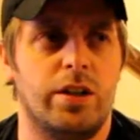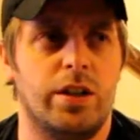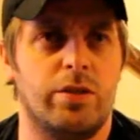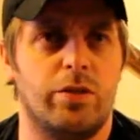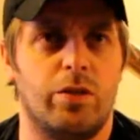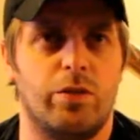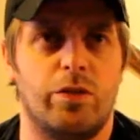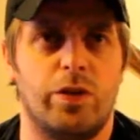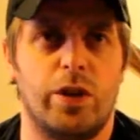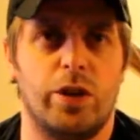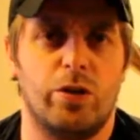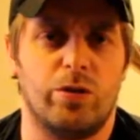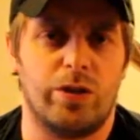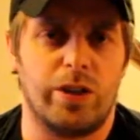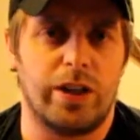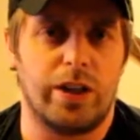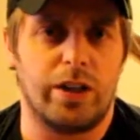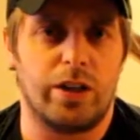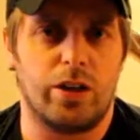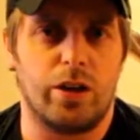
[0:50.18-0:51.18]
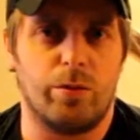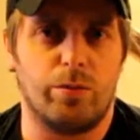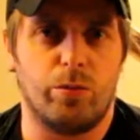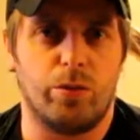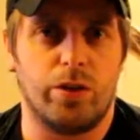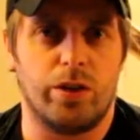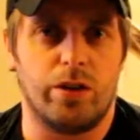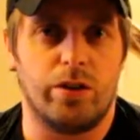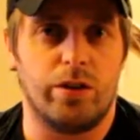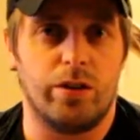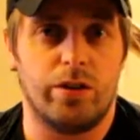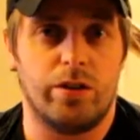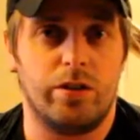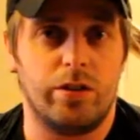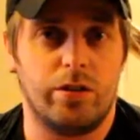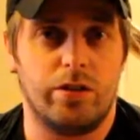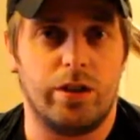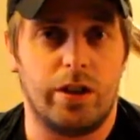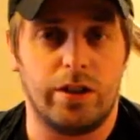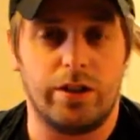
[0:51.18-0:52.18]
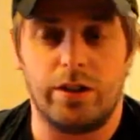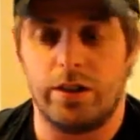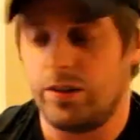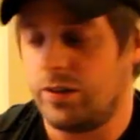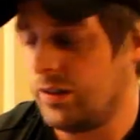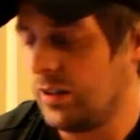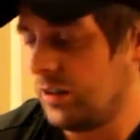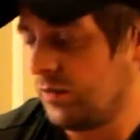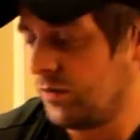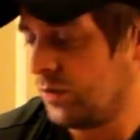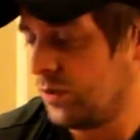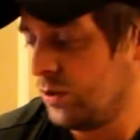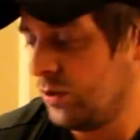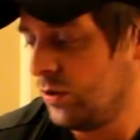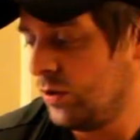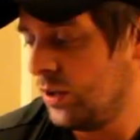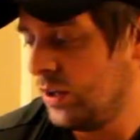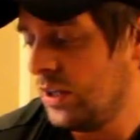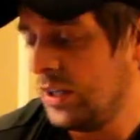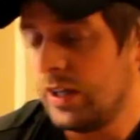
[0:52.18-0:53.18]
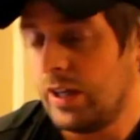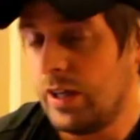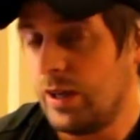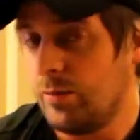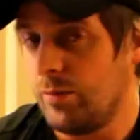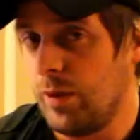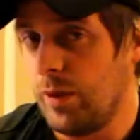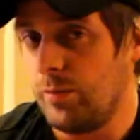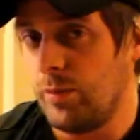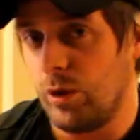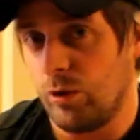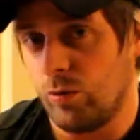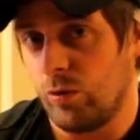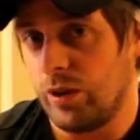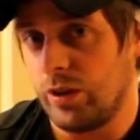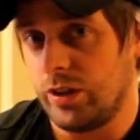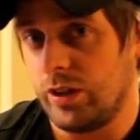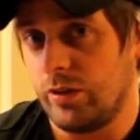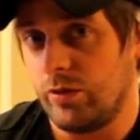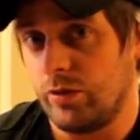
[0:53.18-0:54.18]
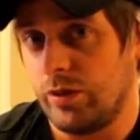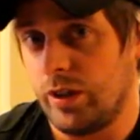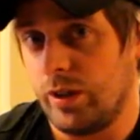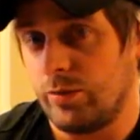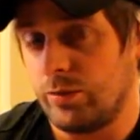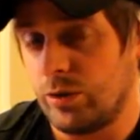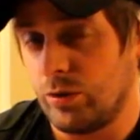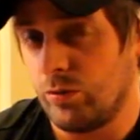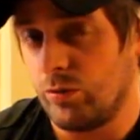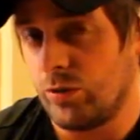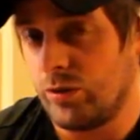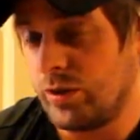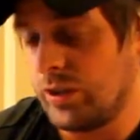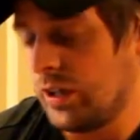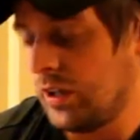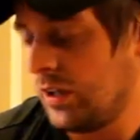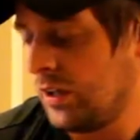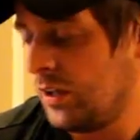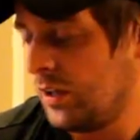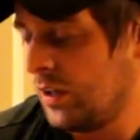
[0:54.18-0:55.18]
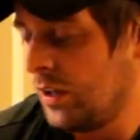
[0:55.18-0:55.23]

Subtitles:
different videos. I got a couple that I did save for you. And maybe a Red Dead Redemption, we'll see.